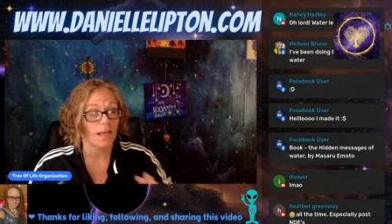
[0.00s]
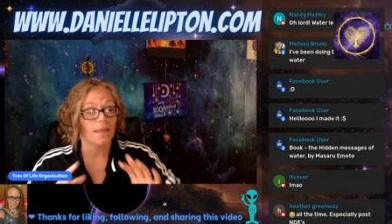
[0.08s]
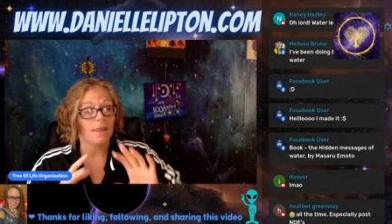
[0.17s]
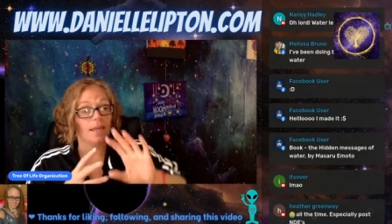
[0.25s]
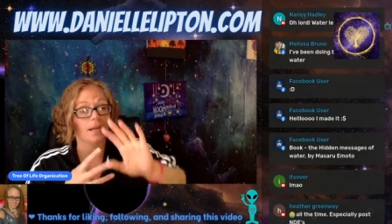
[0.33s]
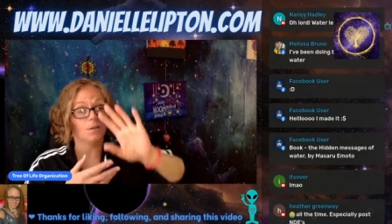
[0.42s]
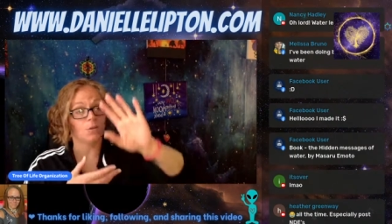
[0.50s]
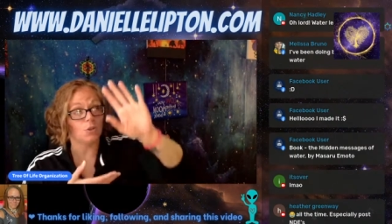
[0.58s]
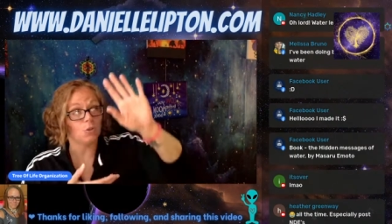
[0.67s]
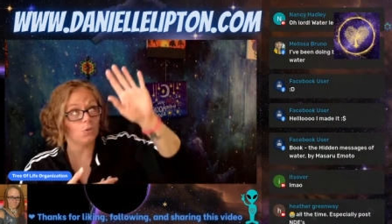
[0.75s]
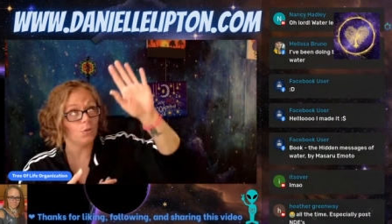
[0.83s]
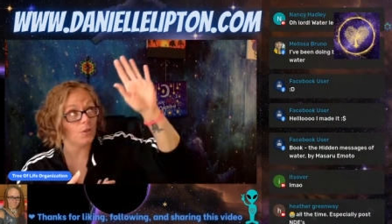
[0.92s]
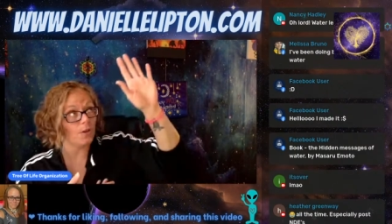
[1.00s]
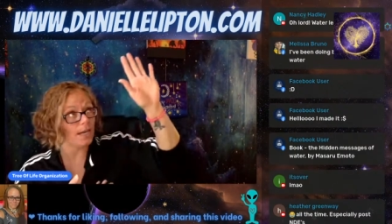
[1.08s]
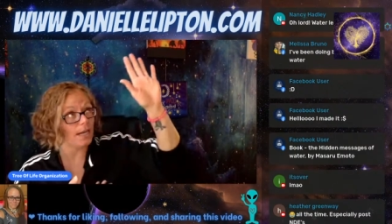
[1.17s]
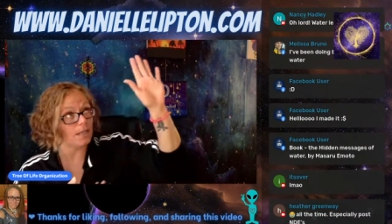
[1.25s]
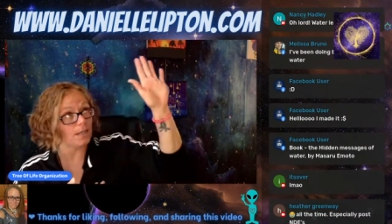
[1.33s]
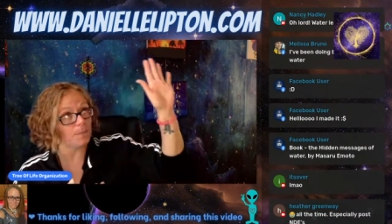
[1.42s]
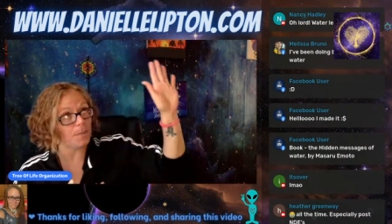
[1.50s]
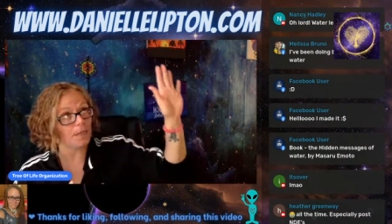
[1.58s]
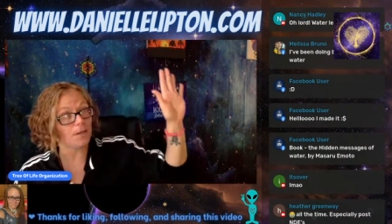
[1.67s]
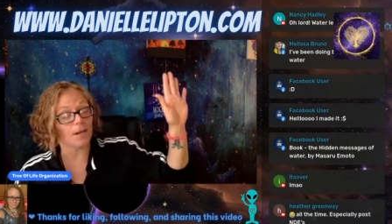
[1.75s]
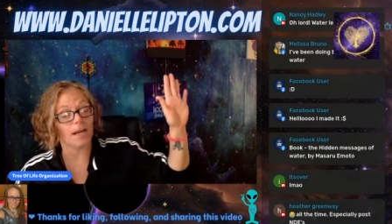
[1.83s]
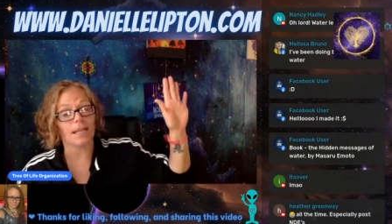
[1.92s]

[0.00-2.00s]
And then do your hand up here,